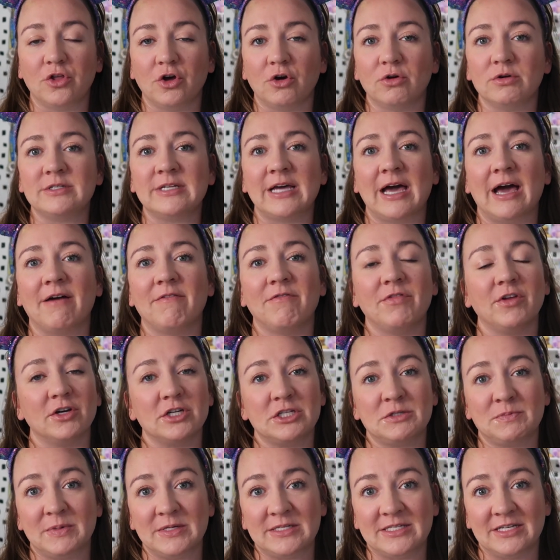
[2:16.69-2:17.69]
those have their
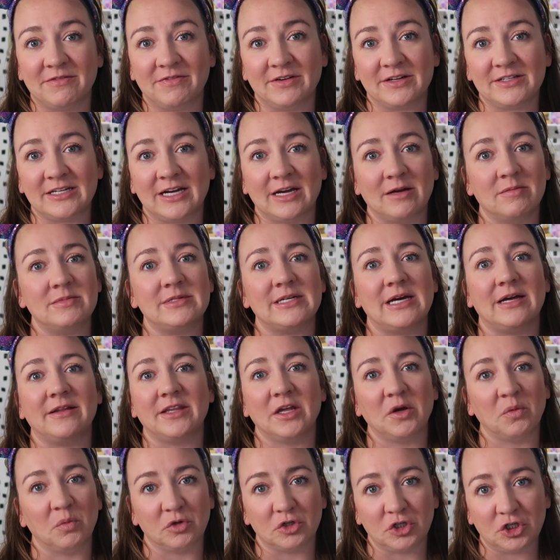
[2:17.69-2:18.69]
specific times that
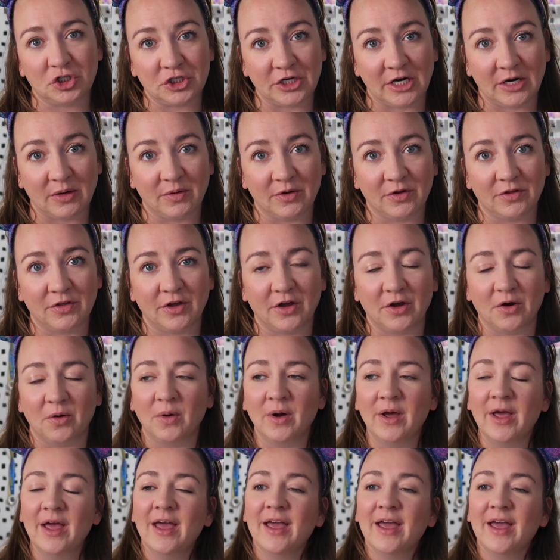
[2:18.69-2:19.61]
they will share with you.